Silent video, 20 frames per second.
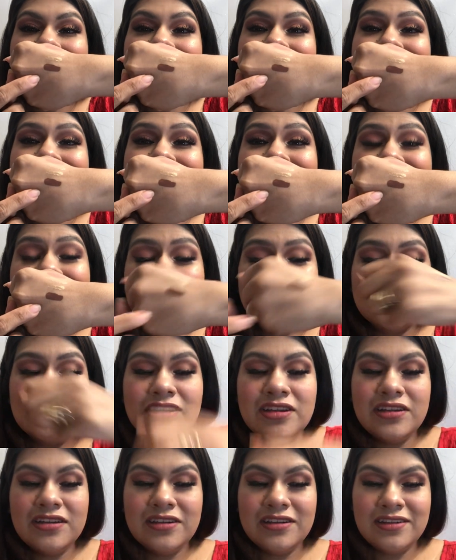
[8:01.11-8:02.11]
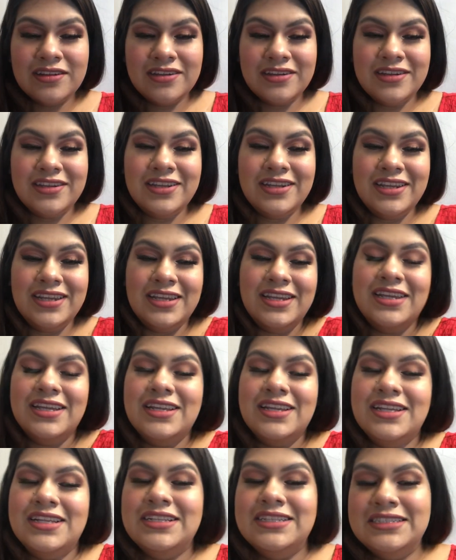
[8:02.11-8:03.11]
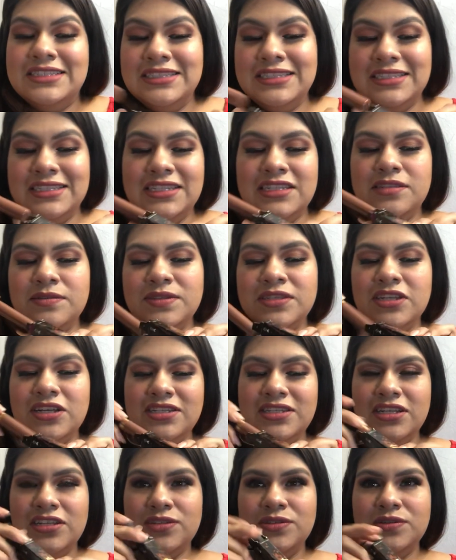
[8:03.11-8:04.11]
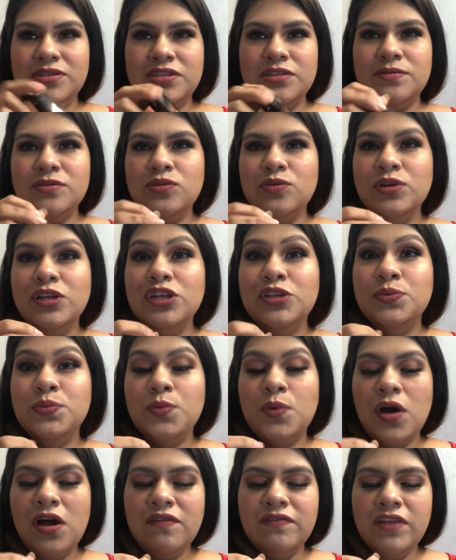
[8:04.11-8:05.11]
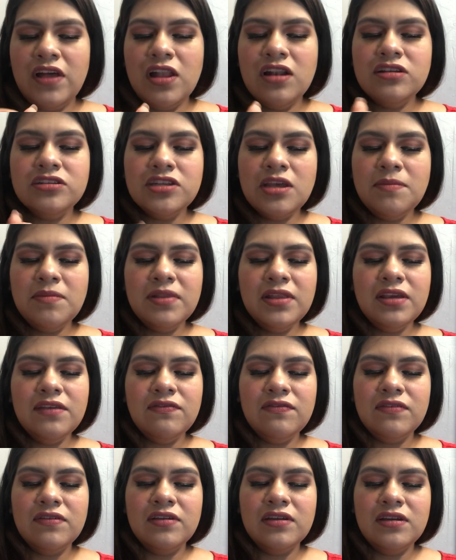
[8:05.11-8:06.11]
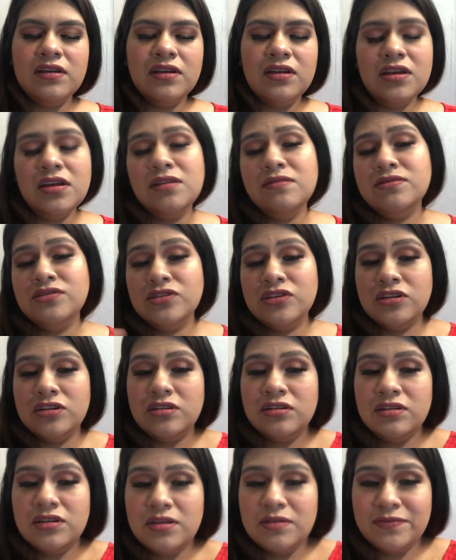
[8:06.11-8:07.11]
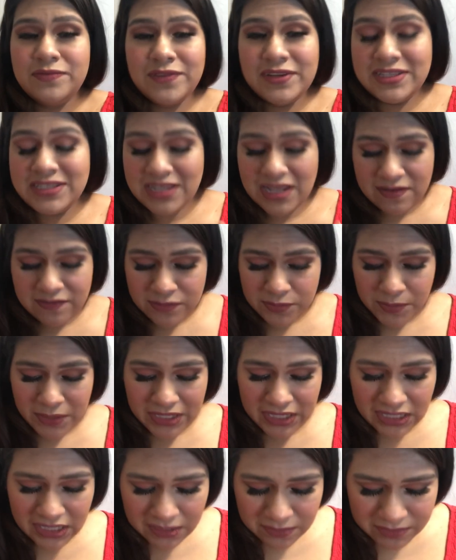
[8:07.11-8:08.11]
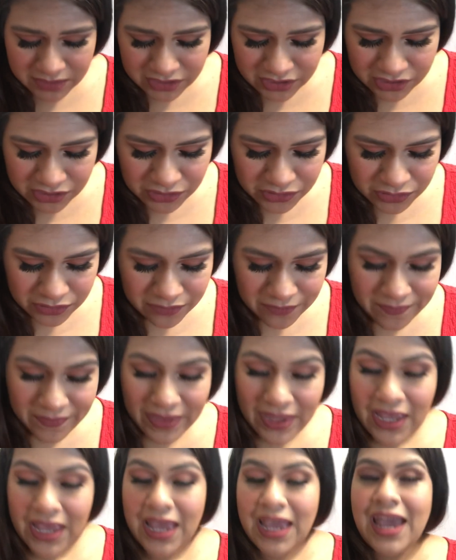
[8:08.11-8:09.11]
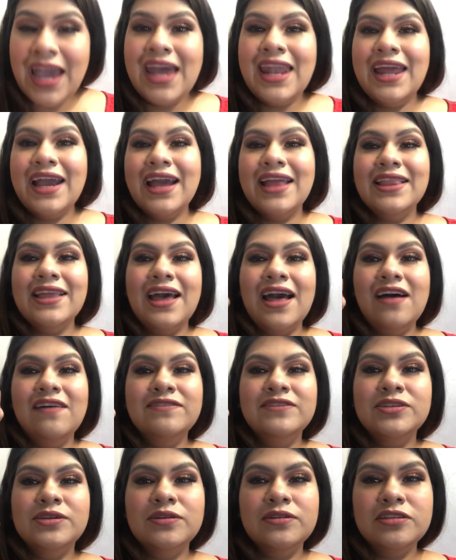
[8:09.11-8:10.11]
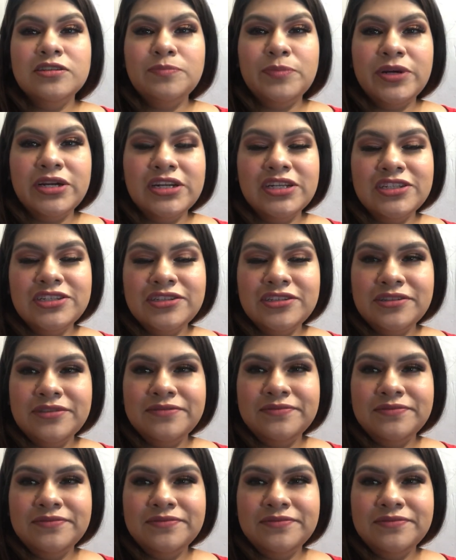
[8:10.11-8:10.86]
That's so good. This was on sale too. This was only $12, I believe. It was good. Instead of $20, which is usual. And I got the e.l.f. Total Sponge.